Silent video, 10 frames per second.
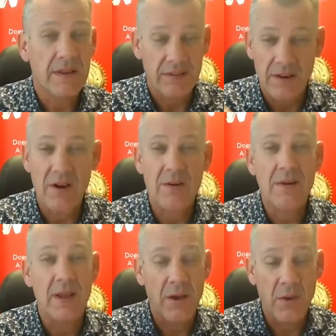Because at
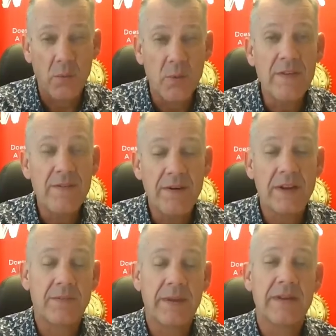ARIA, we
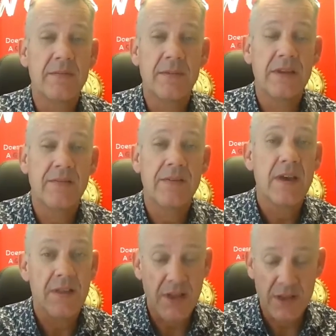fundamentally believe
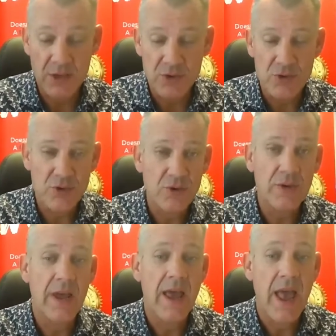that you
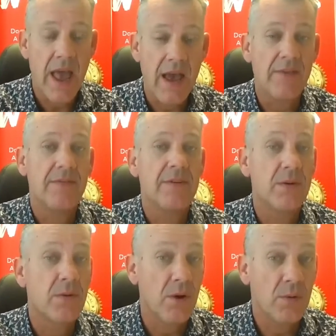should have
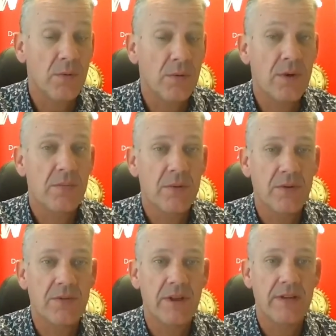your own
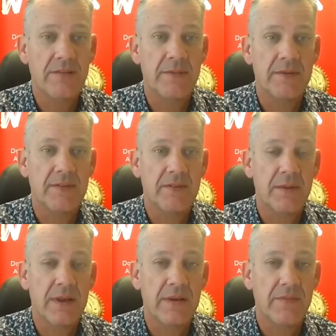personalized
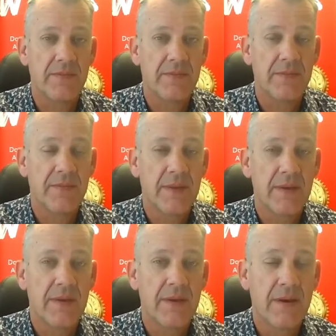business plan.
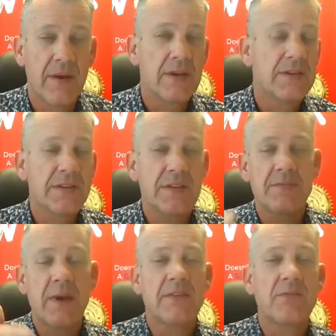Just
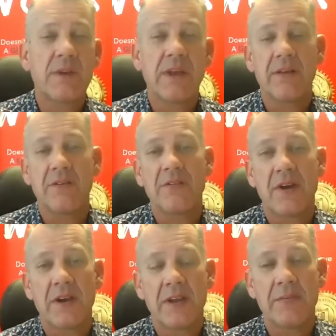this past weekend, I was
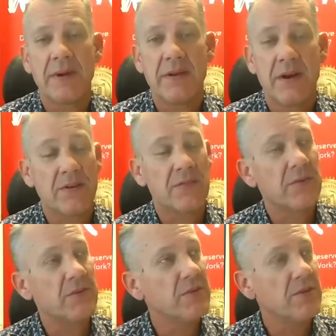talking to my daughter,
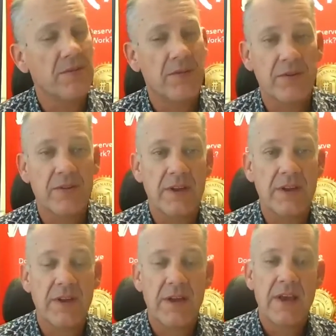first year
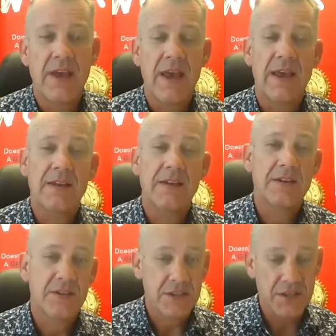university,
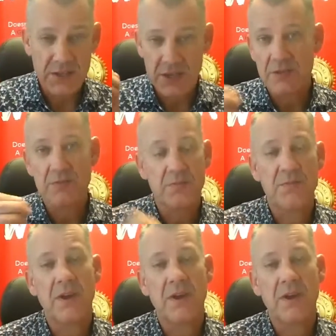and she was